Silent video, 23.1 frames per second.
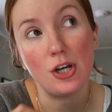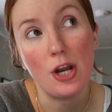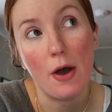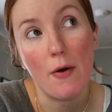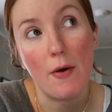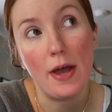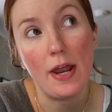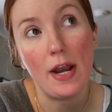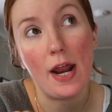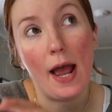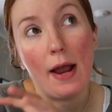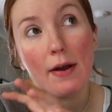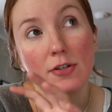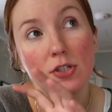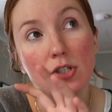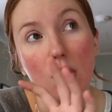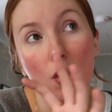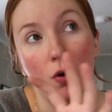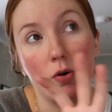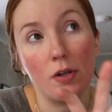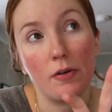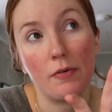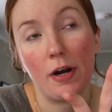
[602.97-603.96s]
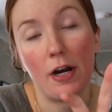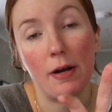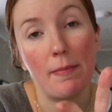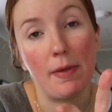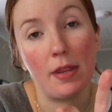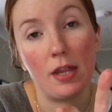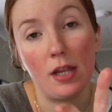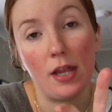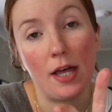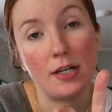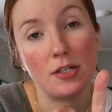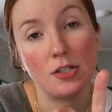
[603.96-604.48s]
Know It. I totally
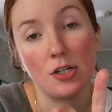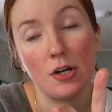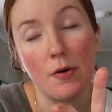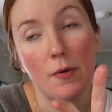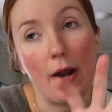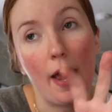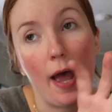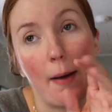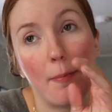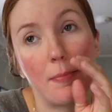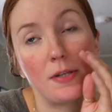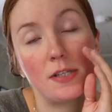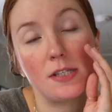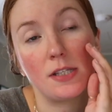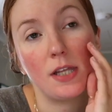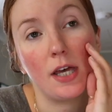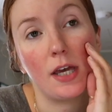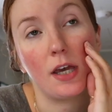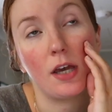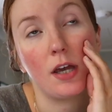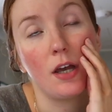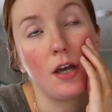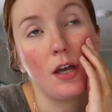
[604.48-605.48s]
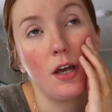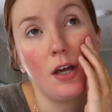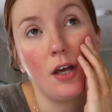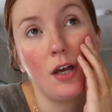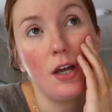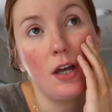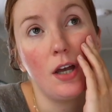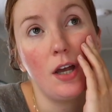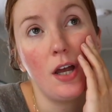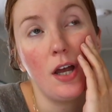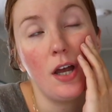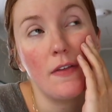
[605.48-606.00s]
recommend the Like to Know It app. It's like
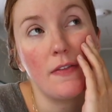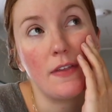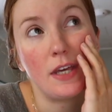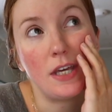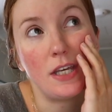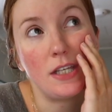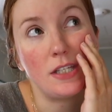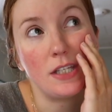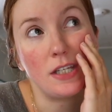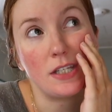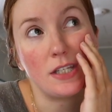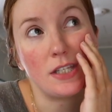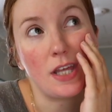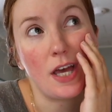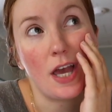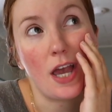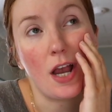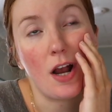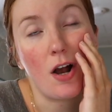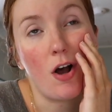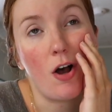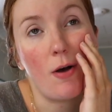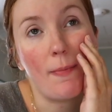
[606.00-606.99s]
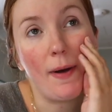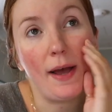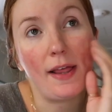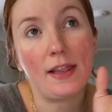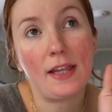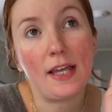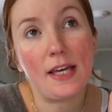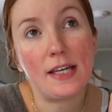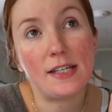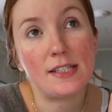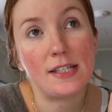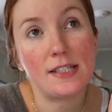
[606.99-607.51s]
the easiest thing. All my
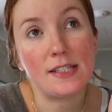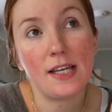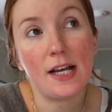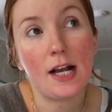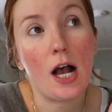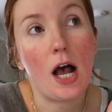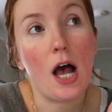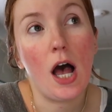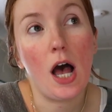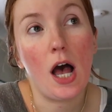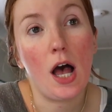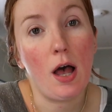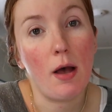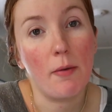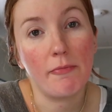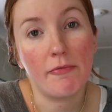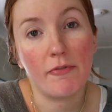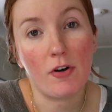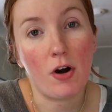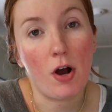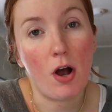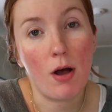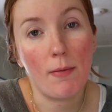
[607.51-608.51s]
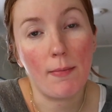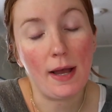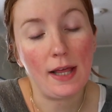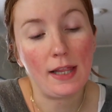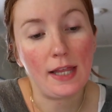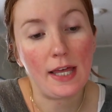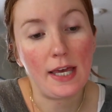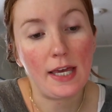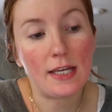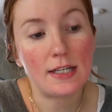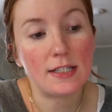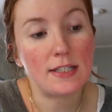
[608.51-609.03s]
links, it's like a hub for all my
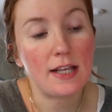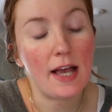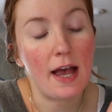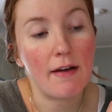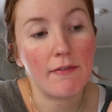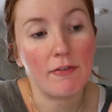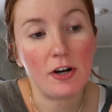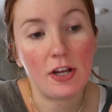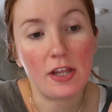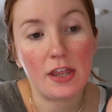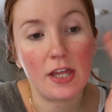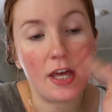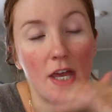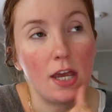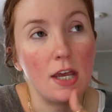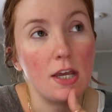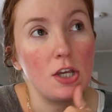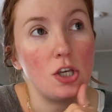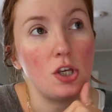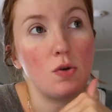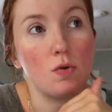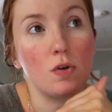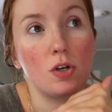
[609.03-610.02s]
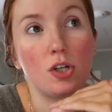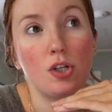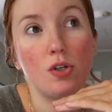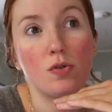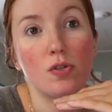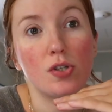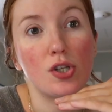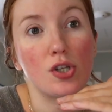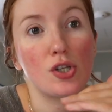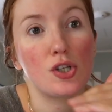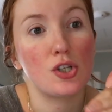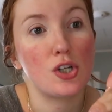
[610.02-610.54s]
links, everything. You can
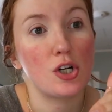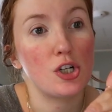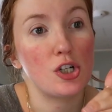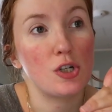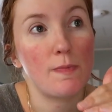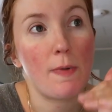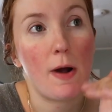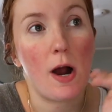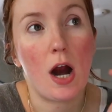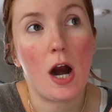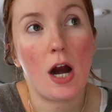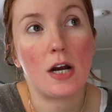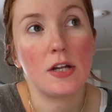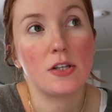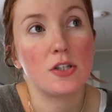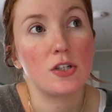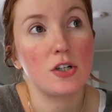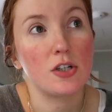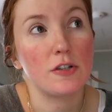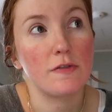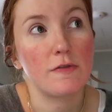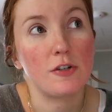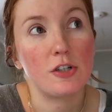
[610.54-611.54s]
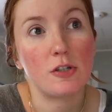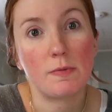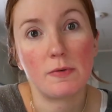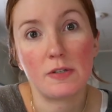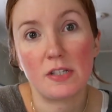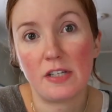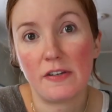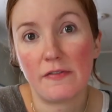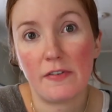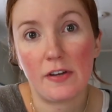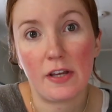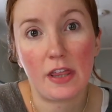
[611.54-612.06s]
use the search bar and search for
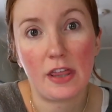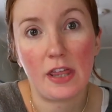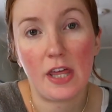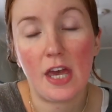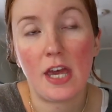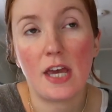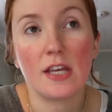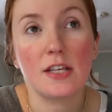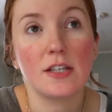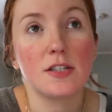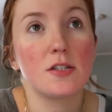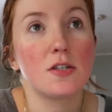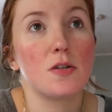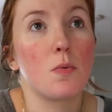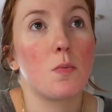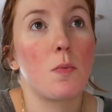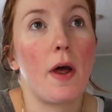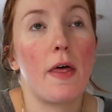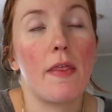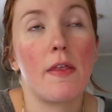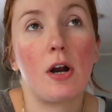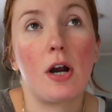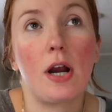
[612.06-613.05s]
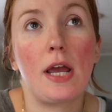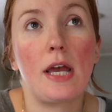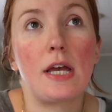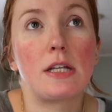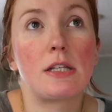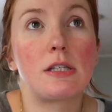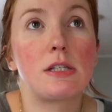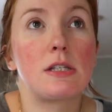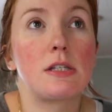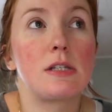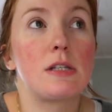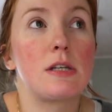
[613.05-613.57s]
specific things, whether
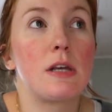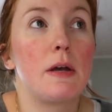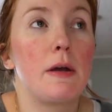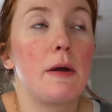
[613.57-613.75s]
it's